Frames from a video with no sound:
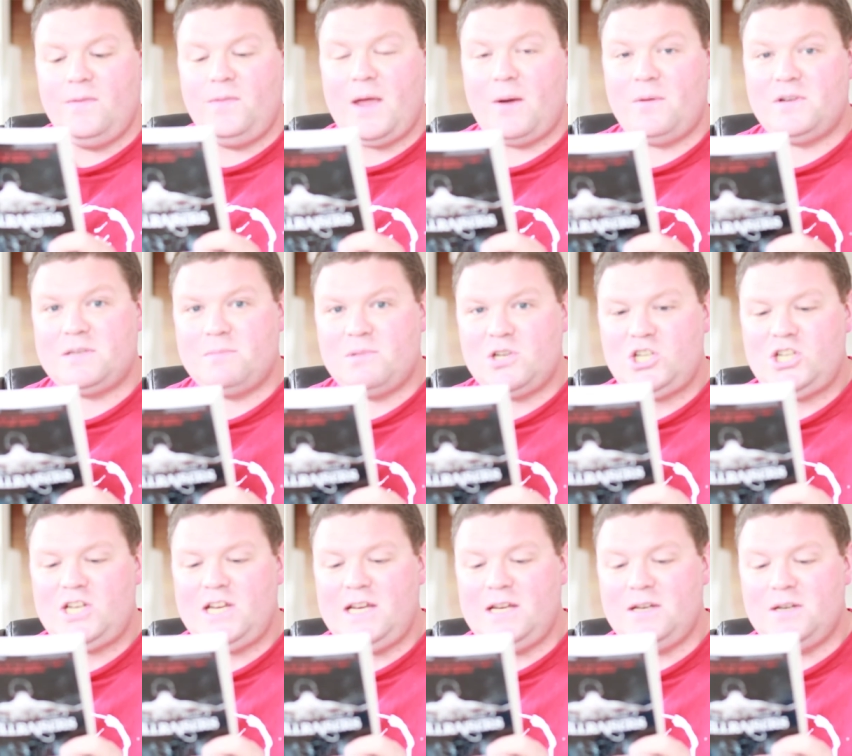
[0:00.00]
There is a
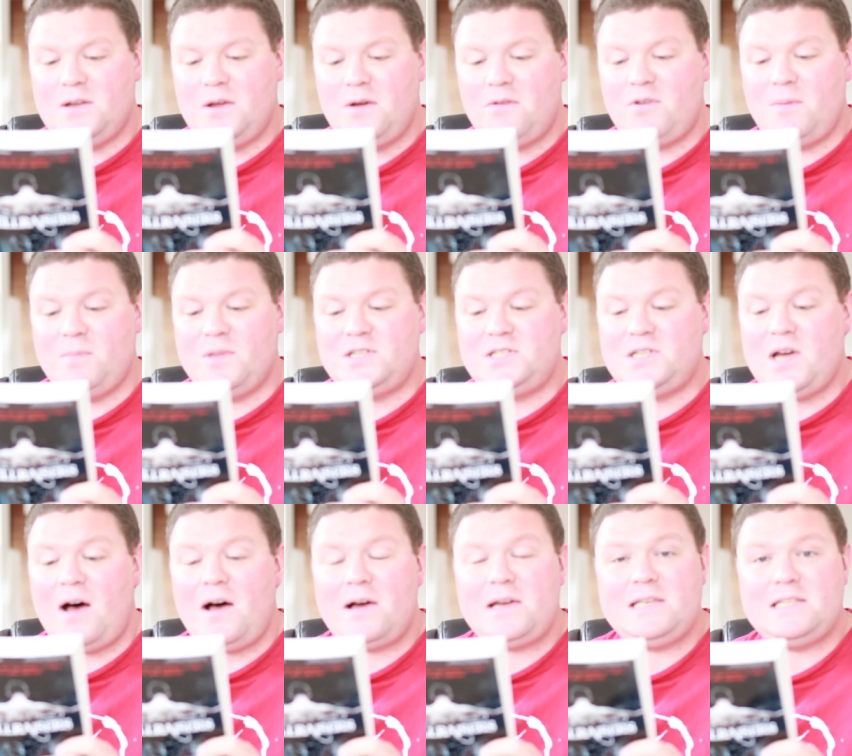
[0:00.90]
machine from the
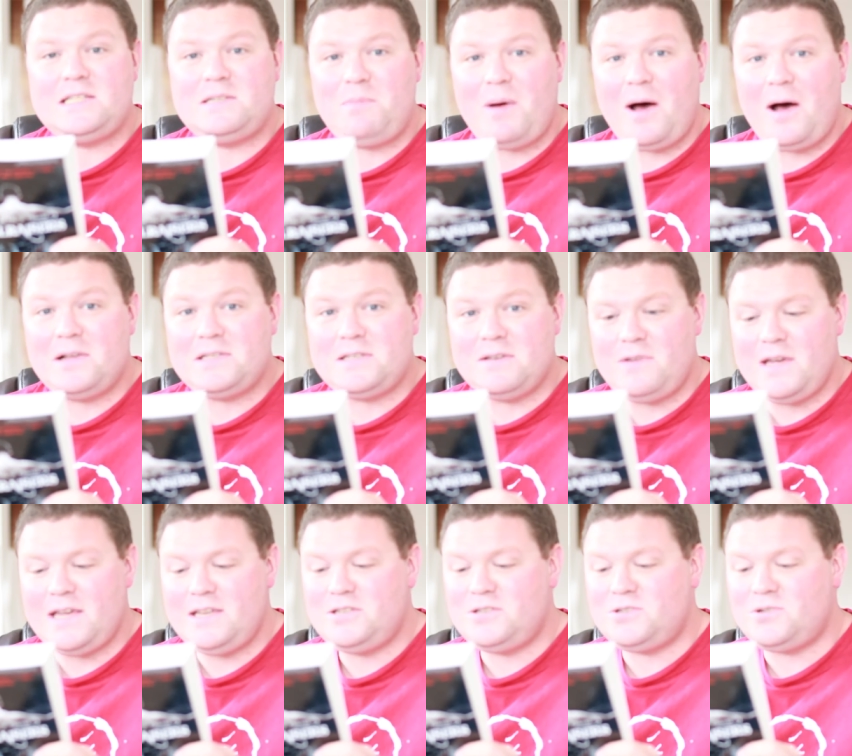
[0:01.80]
darkest parts
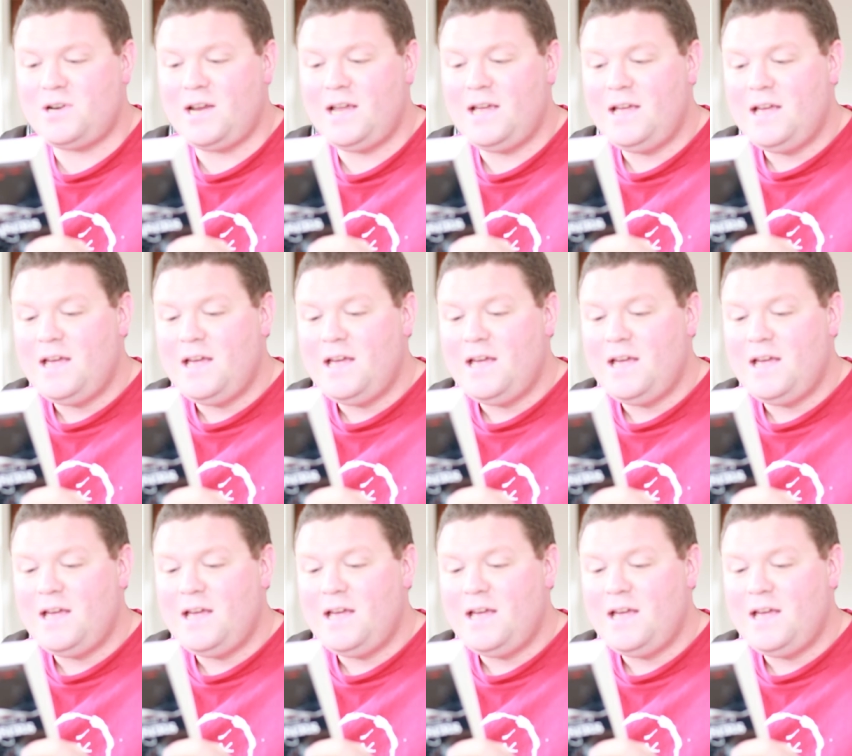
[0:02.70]
of history,